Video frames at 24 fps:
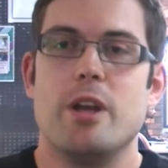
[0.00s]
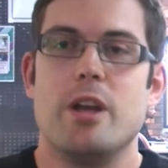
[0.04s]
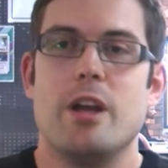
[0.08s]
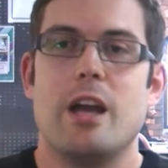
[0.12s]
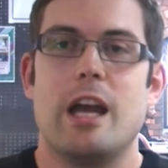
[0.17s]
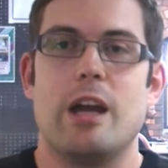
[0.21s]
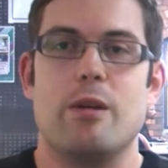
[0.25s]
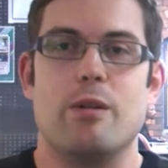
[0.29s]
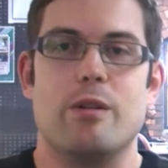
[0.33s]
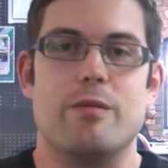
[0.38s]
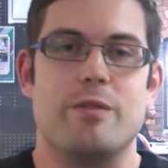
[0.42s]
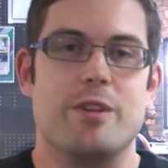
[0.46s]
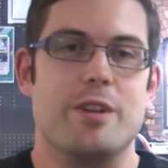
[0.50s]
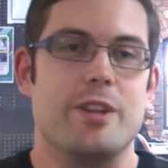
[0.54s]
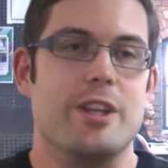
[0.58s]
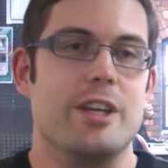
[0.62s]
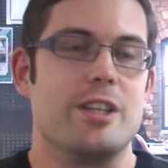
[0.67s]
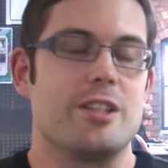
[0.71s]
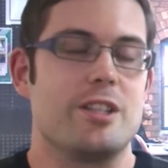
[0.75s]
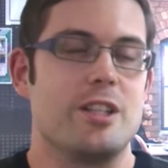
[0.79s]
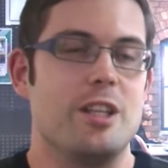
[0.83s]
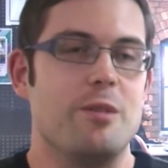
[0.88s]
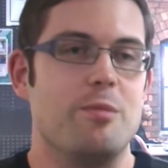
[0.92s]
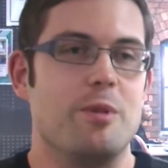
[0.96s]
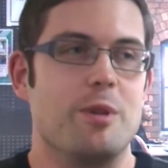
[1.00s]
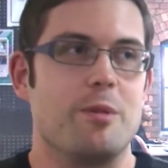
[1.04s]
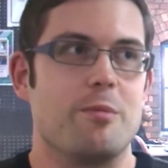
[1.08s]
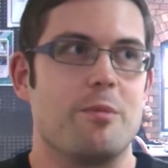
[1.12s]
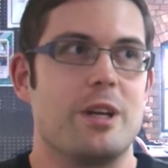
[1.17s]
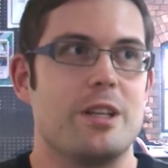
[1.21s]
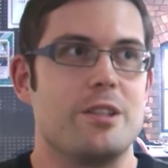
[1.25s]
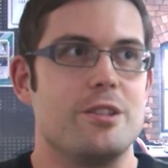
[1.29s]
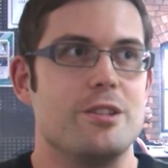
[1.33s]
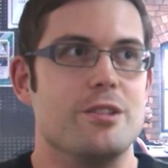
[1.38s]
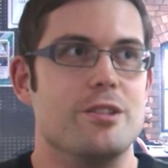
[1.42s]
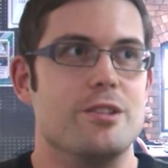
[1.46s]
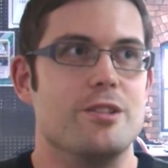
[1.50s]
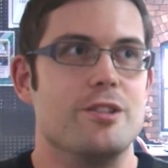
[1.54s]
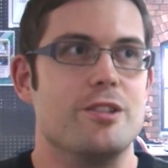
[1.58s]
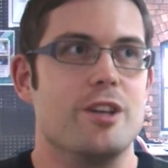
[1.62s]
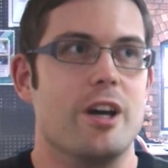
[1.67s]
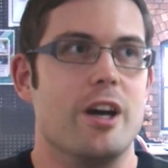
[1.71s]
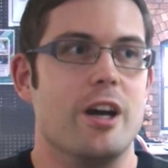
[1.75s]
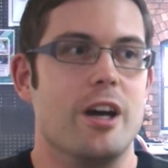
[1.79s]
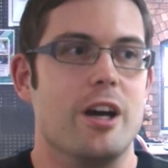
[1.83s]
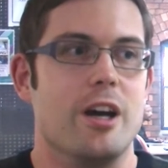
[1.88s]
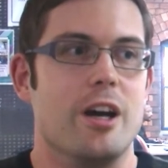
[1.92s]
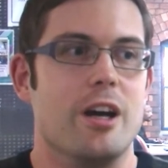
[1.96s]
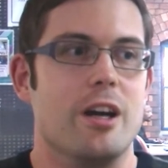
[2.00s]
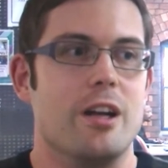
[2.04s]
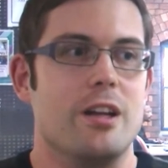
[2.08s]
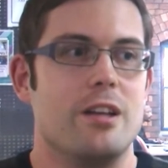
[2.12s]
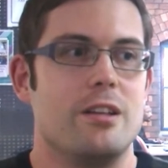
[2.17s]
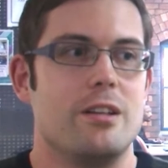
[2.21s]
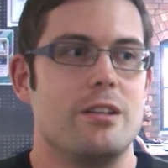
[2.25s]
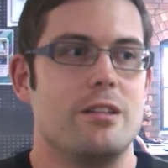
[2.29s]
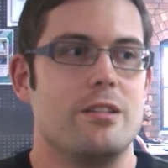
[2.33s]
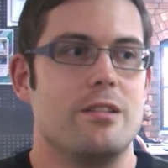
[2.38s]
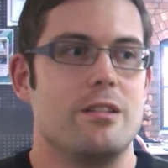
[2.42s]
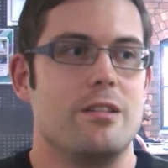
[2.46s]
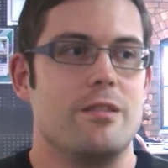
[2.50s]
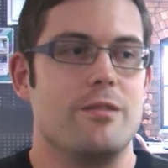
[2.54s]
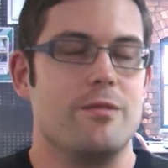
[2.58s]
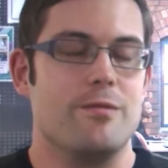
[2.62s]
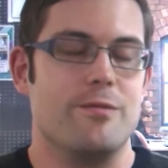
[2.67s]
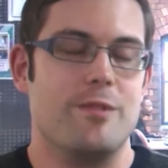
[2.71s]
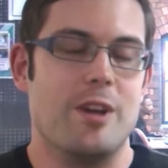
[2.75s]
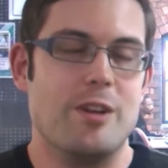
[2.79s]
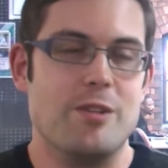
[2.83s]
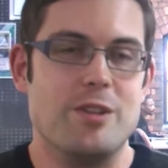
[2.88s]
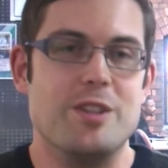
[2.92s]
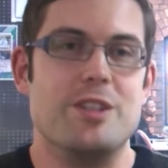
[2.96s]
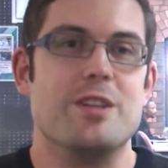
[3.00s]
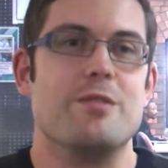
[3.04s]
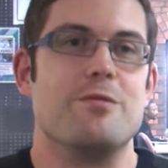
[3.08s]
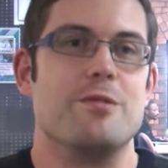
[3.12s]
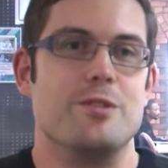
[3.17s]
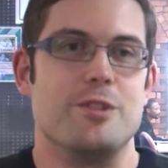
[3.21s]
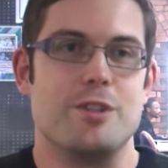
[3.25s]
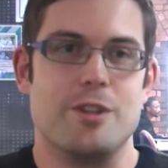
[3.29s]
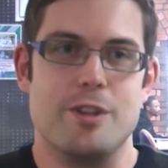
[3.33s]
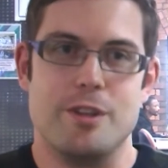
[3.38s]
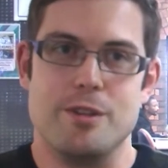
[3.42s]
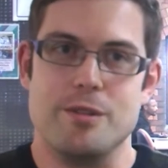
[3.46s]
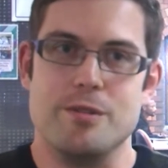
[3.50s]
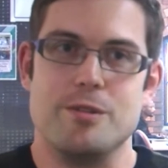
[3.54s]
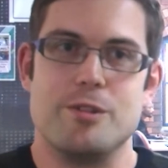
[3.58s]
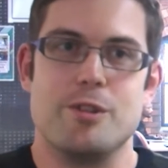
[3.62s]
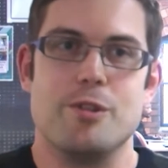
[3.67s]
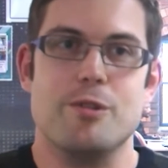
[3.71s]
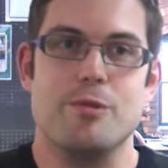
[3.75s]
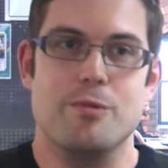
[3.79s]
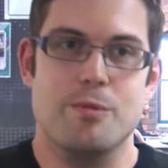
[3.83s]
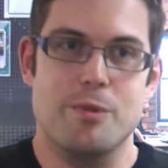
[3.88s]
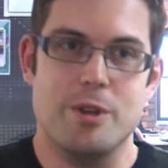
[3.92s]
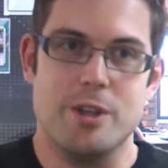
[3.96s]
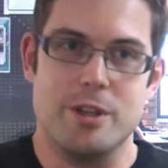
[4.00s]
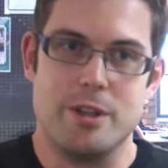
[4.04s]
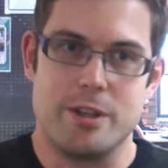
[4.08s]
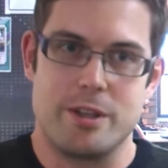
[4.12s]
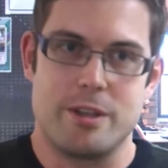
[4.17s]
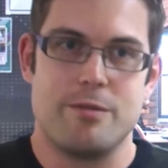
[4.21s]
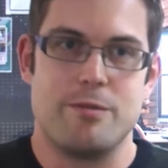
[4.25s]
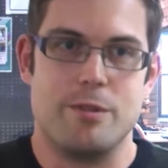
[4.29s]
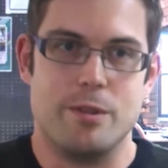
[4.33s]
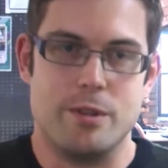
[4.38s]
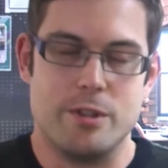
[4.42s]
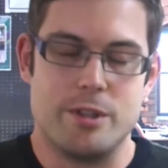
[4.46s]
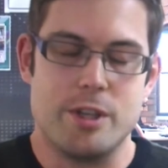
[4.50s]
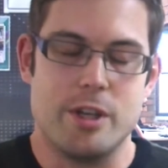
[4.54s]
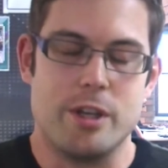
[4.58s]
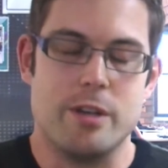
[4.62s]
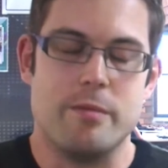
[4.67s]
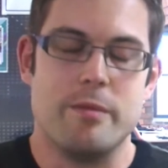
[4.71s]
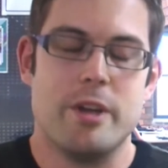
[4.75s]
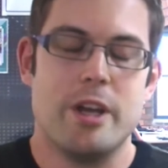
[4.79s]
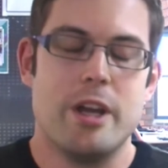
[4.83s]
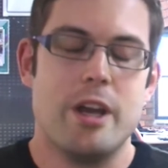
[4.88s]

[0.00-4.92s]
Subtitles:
However, their sleeping patterns are very different to those who work full-time.